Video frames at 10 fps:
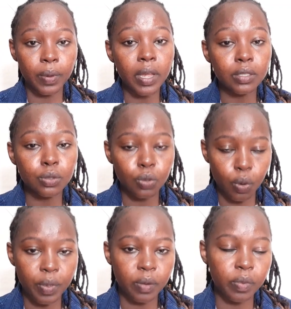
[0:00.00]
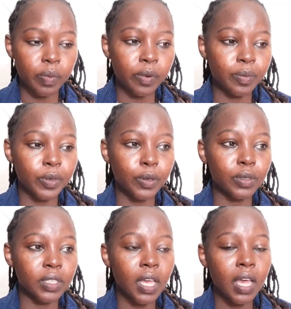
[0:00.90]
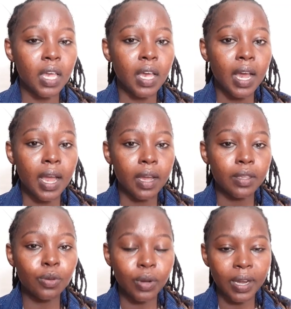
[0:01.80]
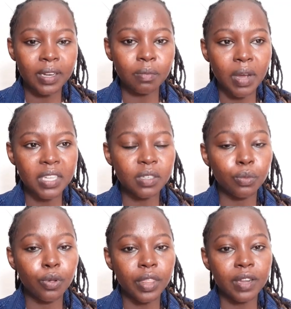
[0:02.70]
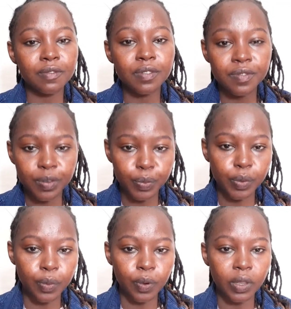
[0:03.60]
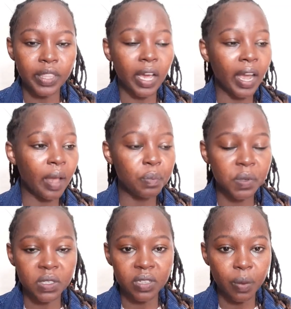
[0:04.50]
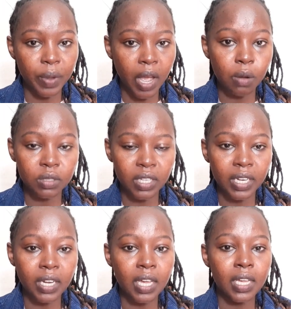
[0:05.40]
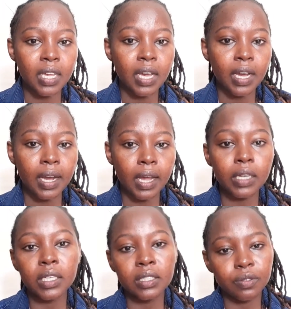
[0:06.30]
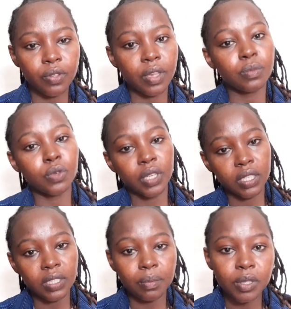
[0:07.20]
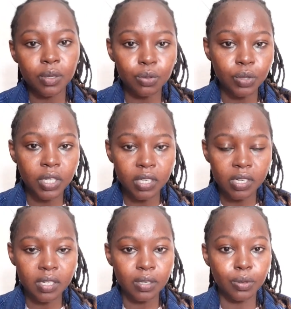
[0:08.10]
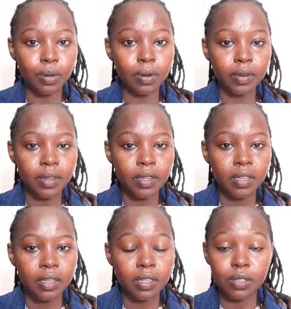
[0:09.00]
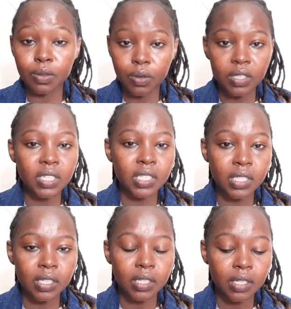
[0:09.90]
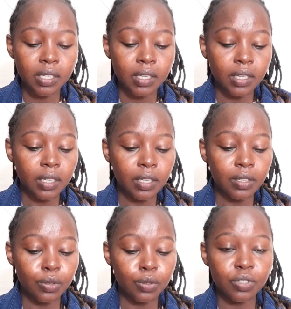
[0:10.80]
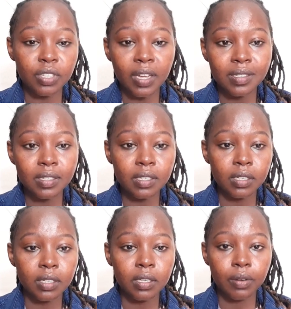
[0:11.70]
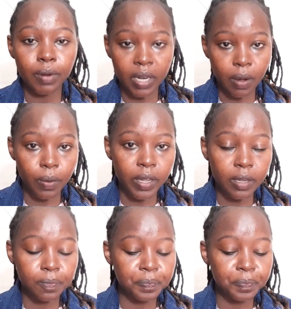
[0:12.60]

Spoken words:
were so many people, because you can imagine more than 50 people, they are camping somewhere outside, at least for them to get something to eat, you know? It's not easy. You just ran away.